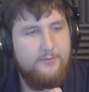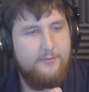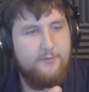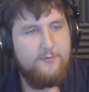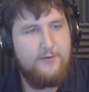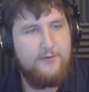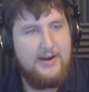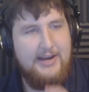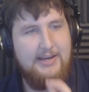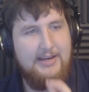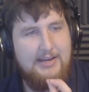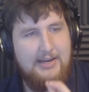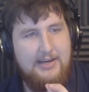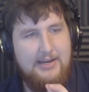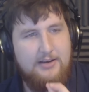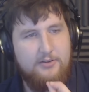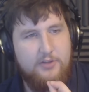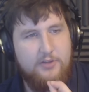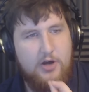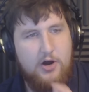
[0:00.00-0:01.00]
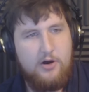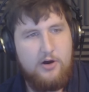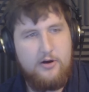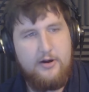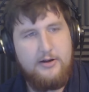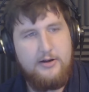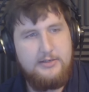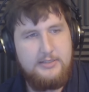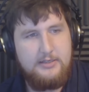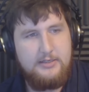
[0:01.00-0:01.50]
finding the
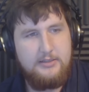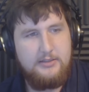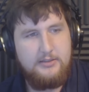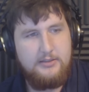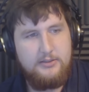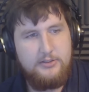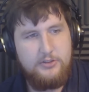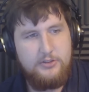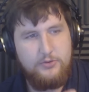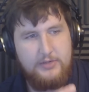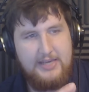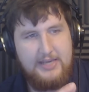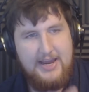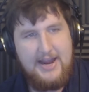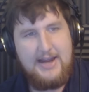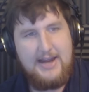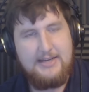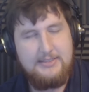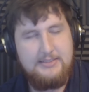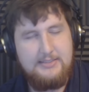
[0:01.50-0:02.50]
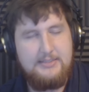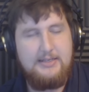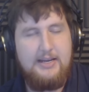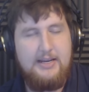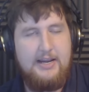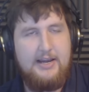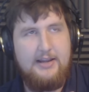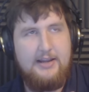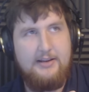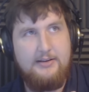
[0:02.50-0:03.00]
heart to cast.
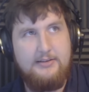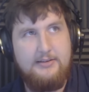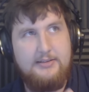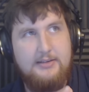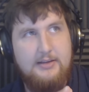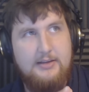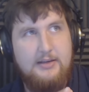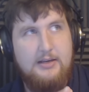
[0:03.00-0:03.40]
And